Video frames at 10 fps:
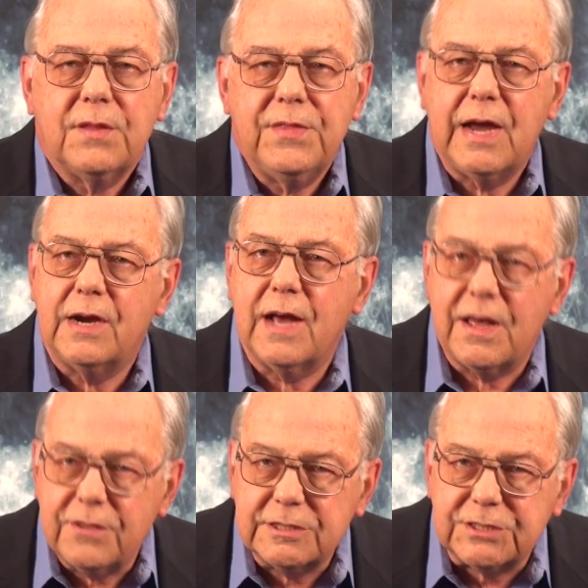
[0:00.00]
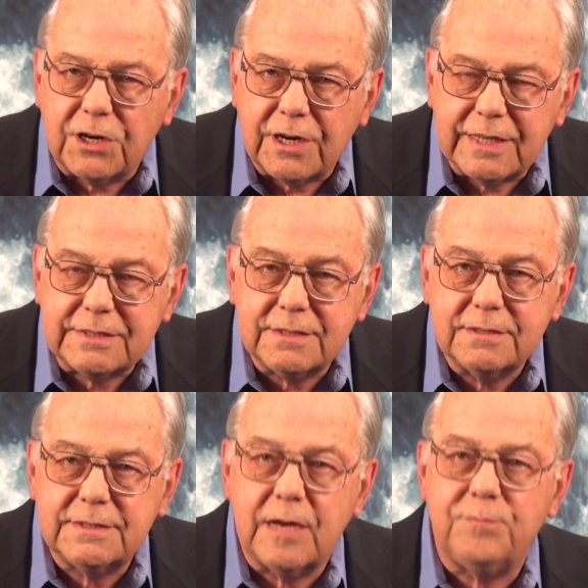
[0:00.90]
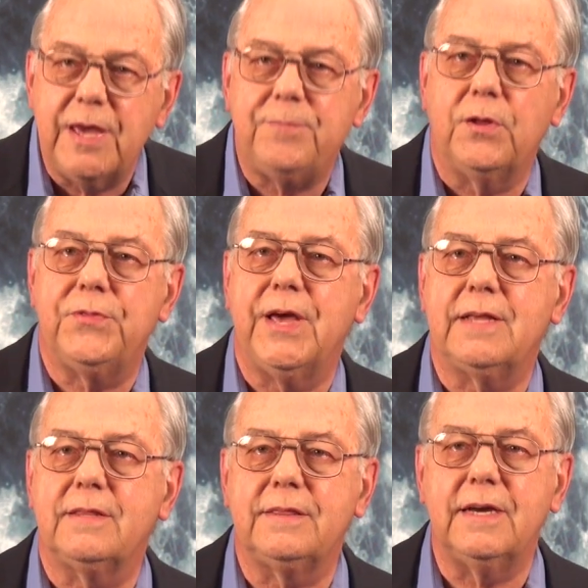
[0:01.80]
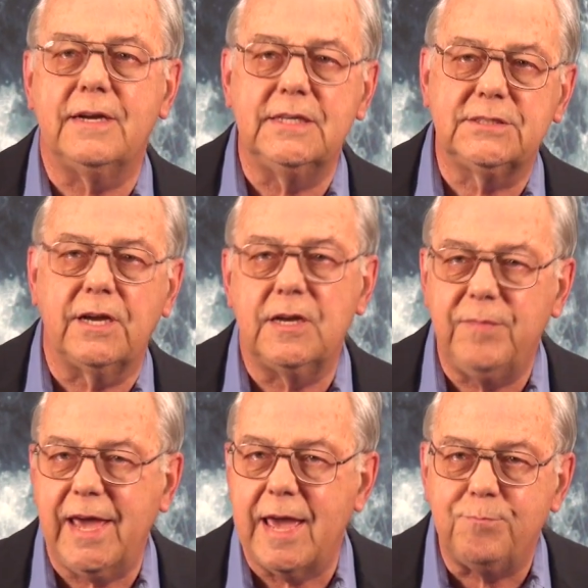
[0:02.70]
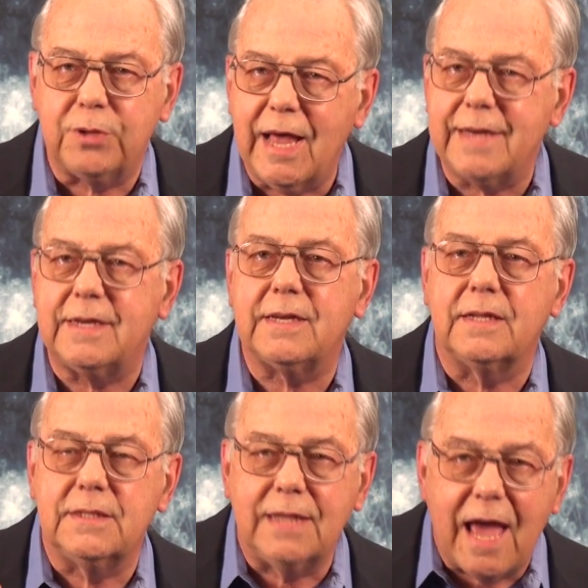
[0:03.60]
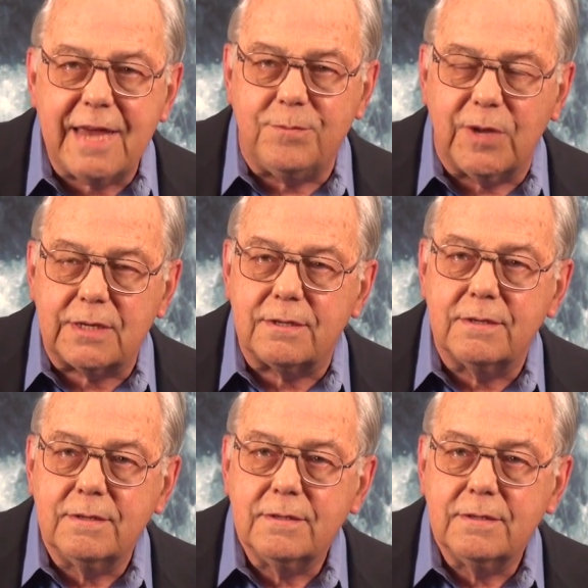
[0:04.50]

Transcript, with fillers: There are other stories. Some people think that there is going to be a planet alignment